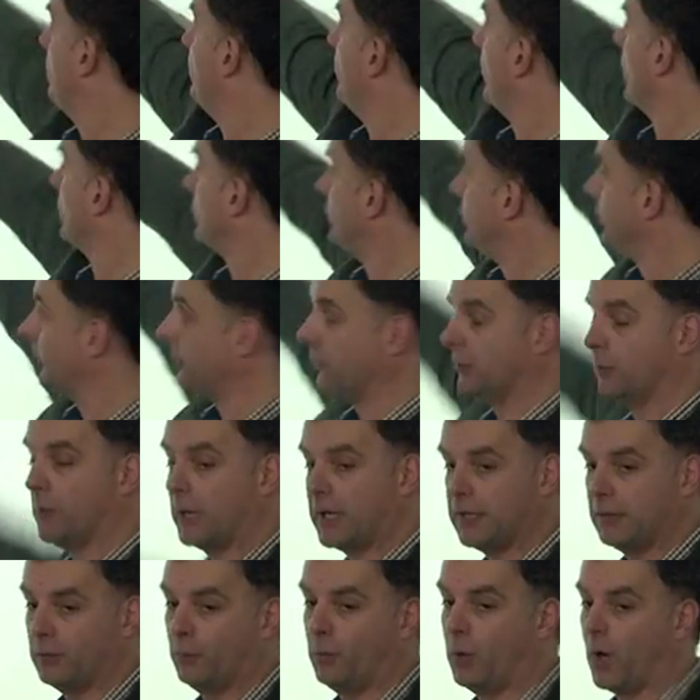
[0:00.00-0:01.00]
the function, the
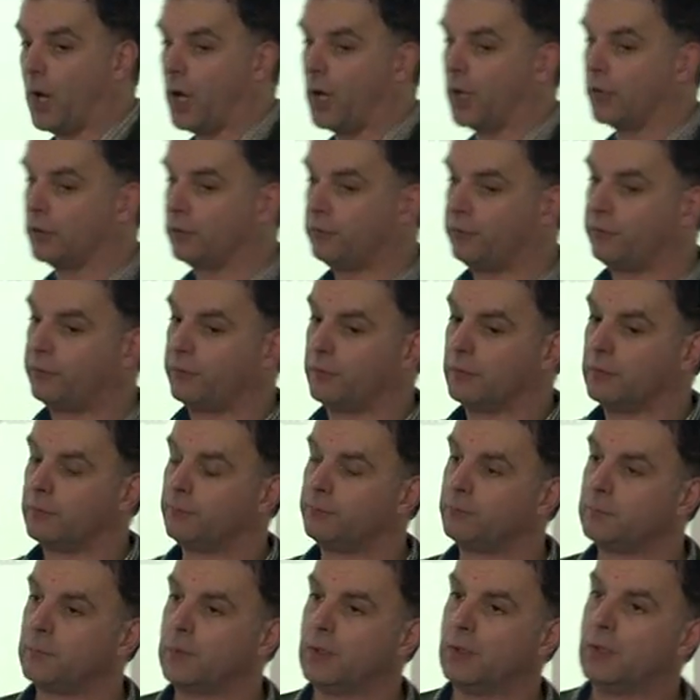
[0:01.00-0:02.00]
way it works.
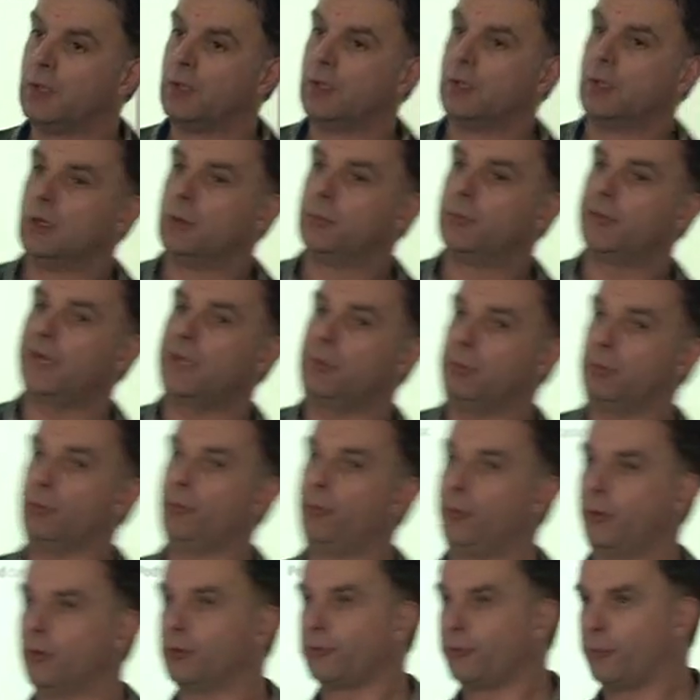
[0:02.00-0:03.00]
But Apple
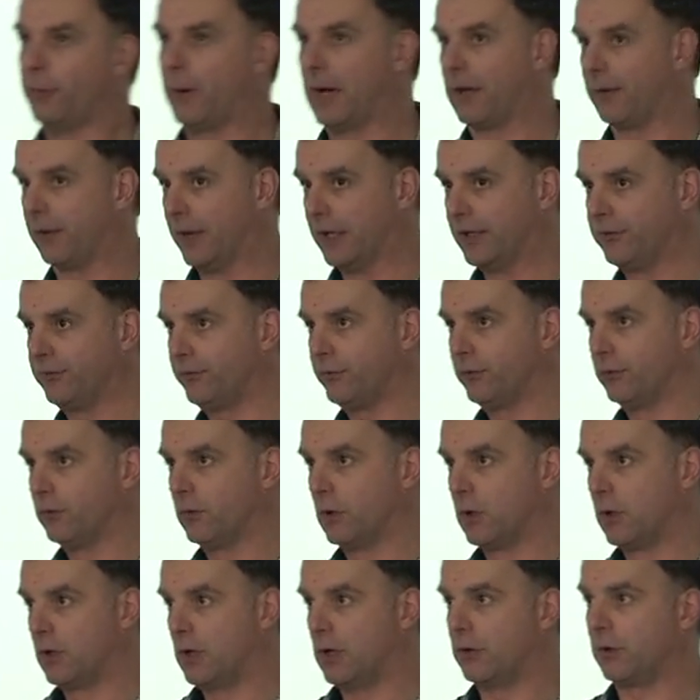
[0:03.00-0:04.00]
thought about this,
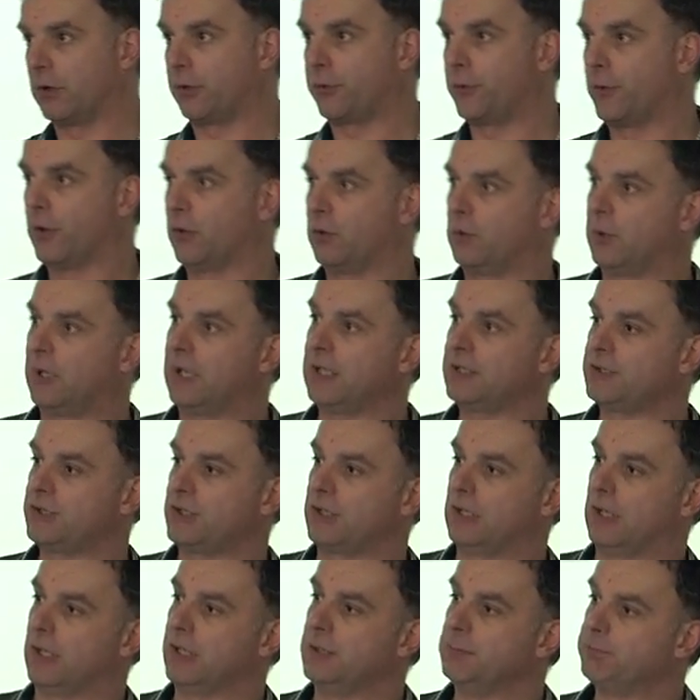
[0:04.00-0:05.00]
and they thought, well,
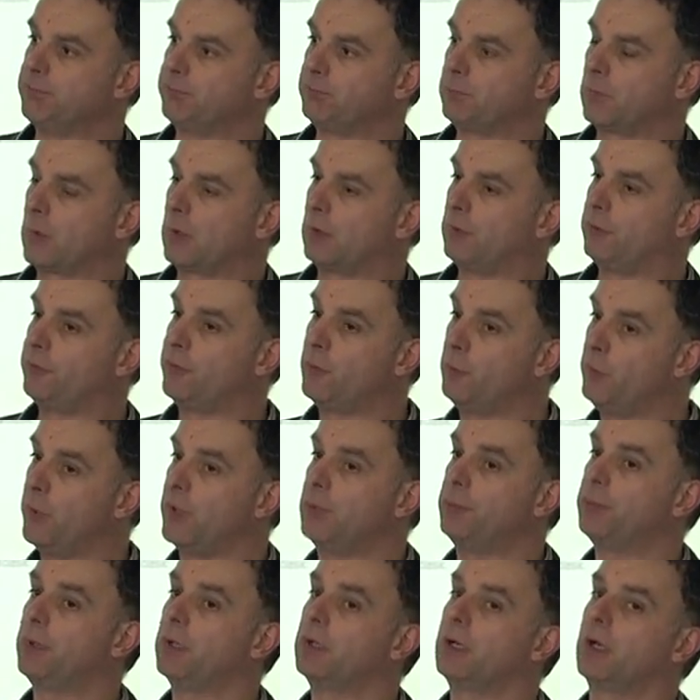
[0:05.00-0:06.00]
actually, some
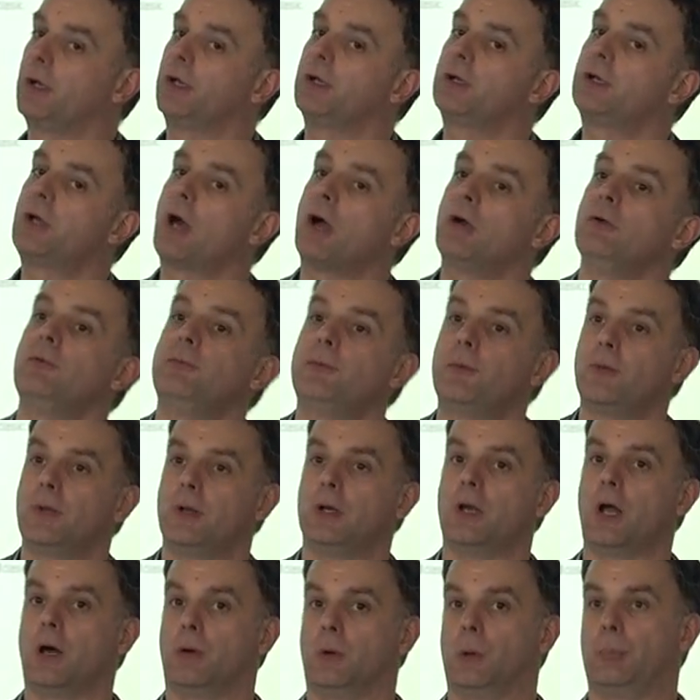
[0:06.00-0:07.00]
people are going to go for
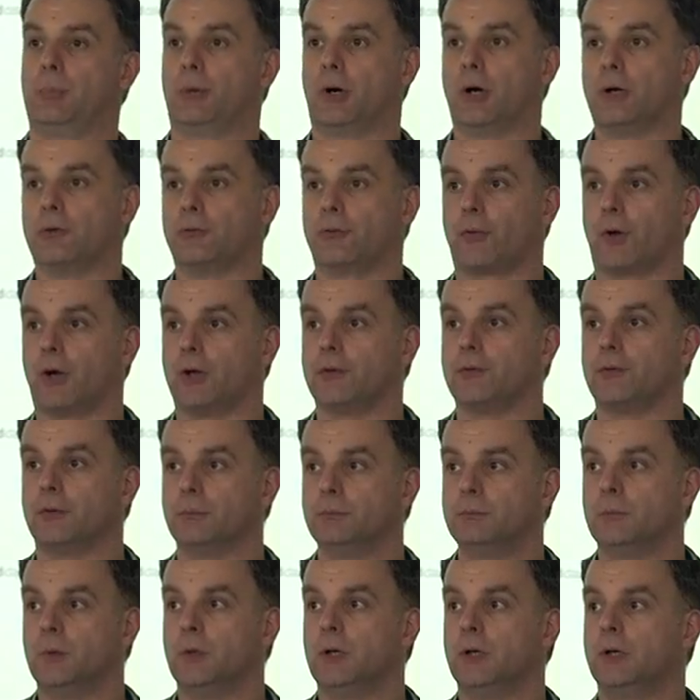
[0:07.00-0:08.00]
the lower priced
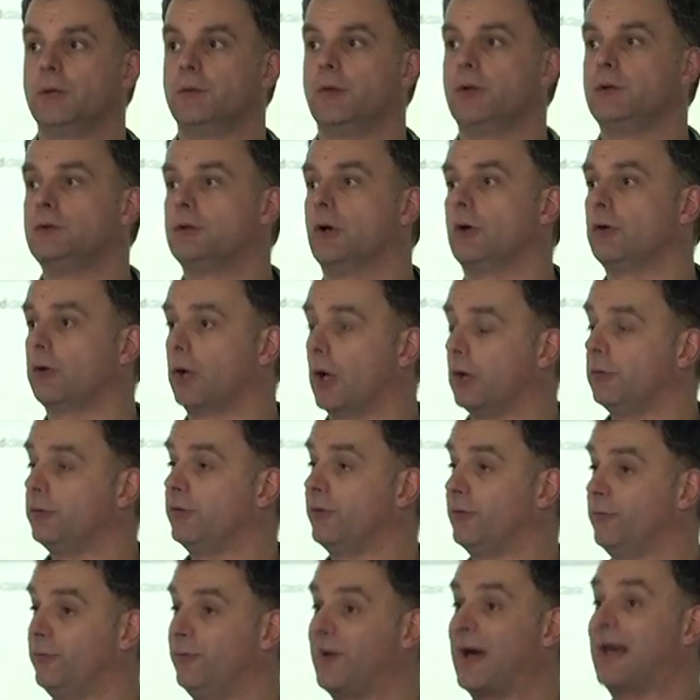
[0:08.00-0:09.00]
item. They're not going
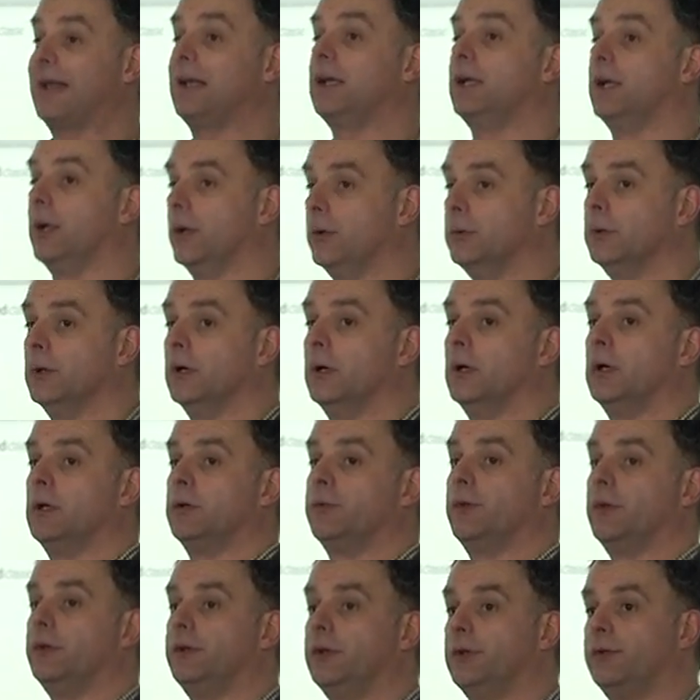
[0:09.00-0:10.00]
to value
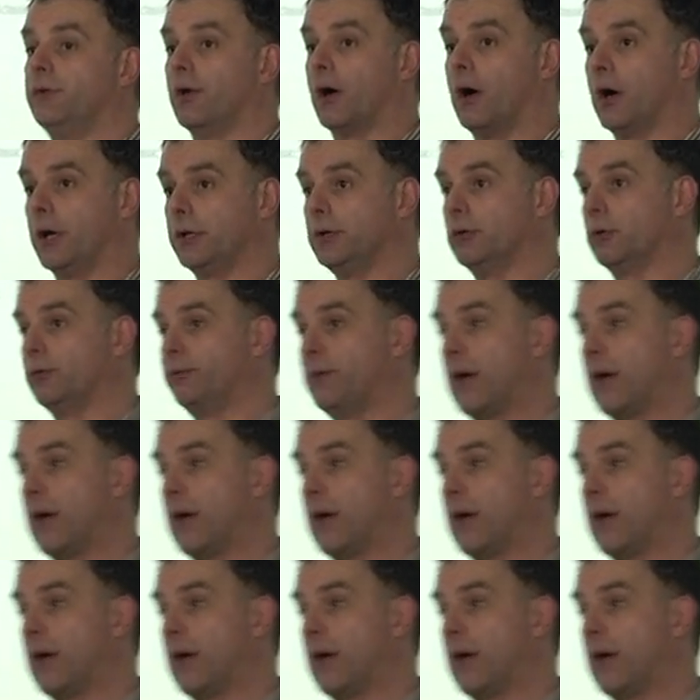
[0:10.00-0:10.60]
the design or